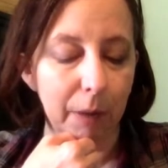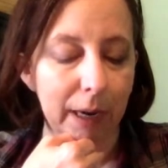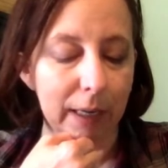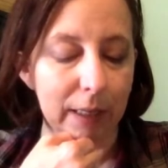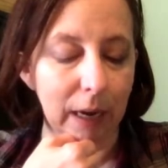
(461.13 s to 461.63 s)

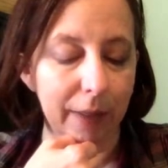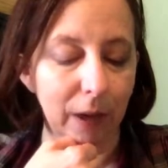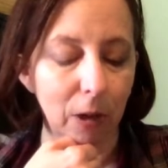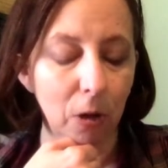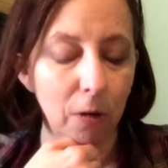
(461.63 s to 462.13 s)
And it's got the
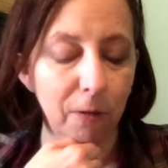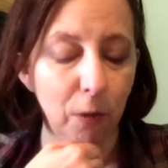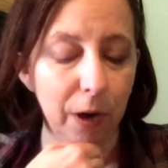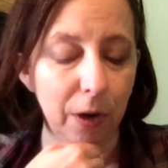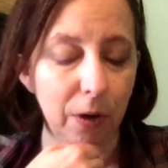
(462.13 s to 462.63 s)
clove
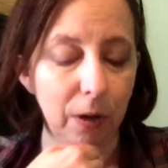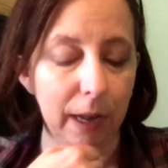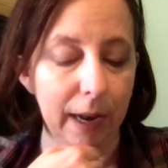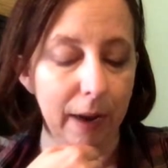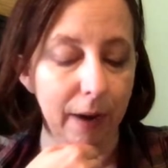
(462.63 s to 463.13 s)
oil
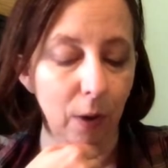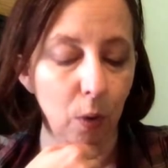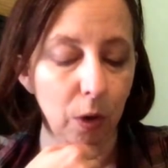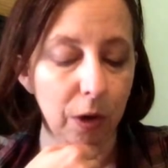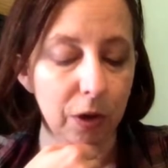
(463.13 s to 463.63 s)
and
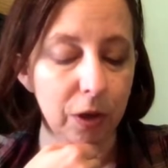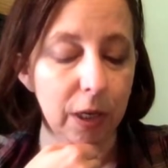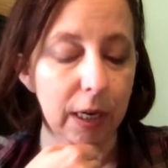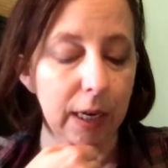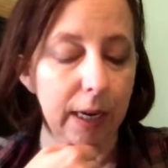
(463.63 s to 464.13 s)
orange
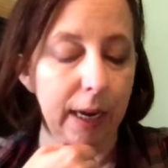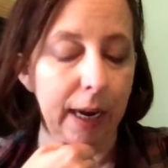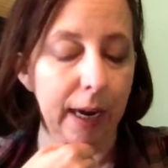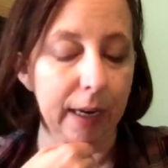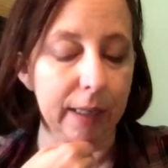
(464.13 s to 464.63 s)

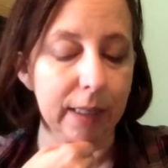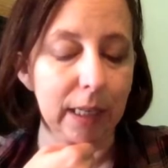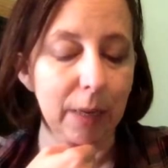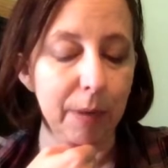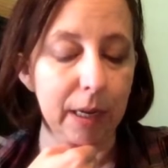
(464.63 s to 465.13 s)
and
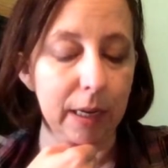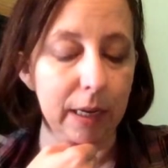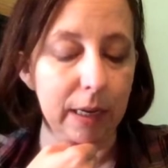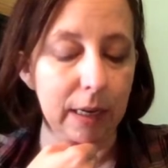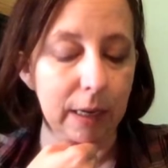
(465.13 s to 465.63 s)

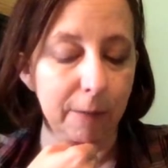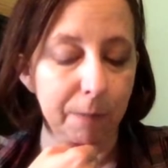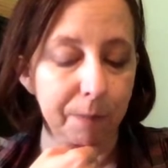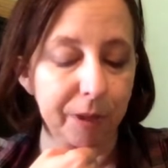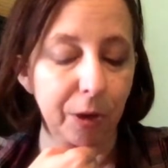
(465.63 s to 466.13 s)
cinnamon,
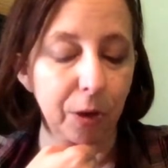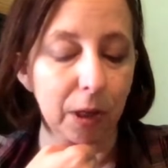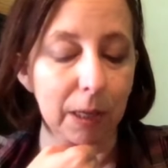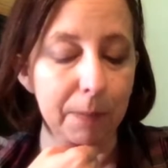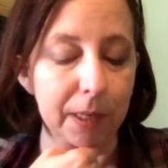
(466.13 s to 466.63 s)

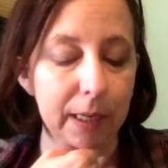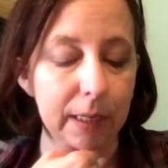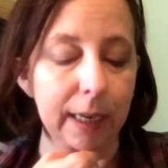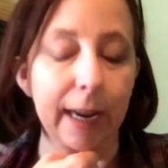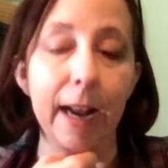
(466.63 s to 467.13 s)

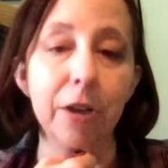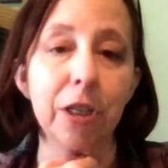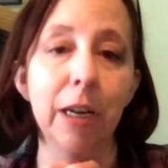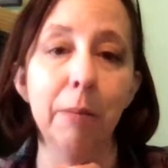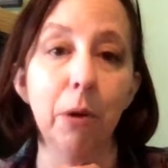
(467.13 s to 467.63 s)
eucalyptus, and
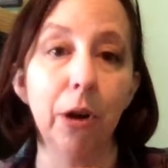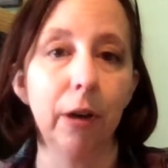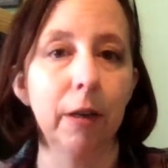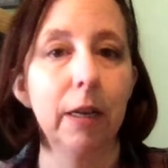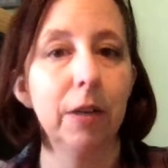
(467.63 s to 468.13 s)
cassia and myrrh.
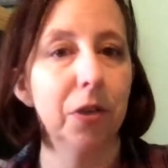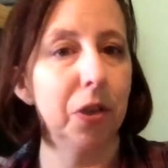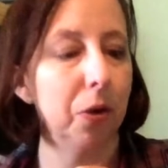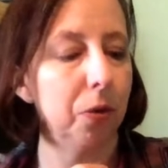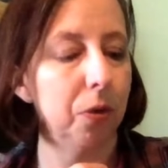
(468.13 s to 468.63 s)

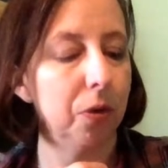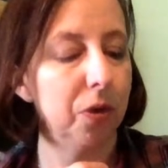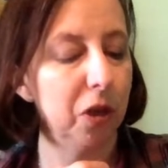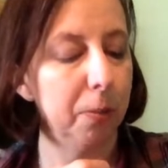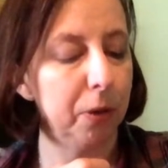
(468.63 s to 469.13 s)
So
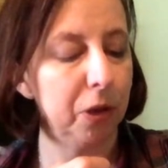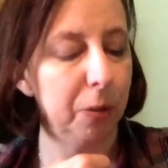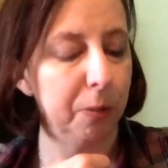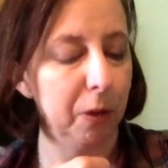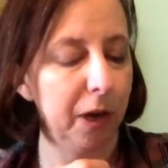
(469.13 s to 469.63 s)
super,
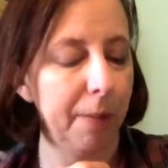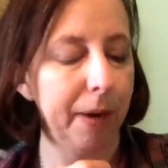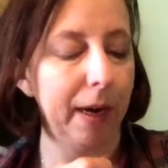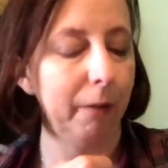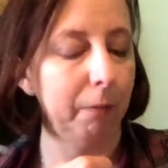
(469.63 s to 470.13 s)
super
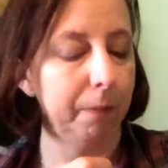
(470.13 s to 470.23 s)
yummy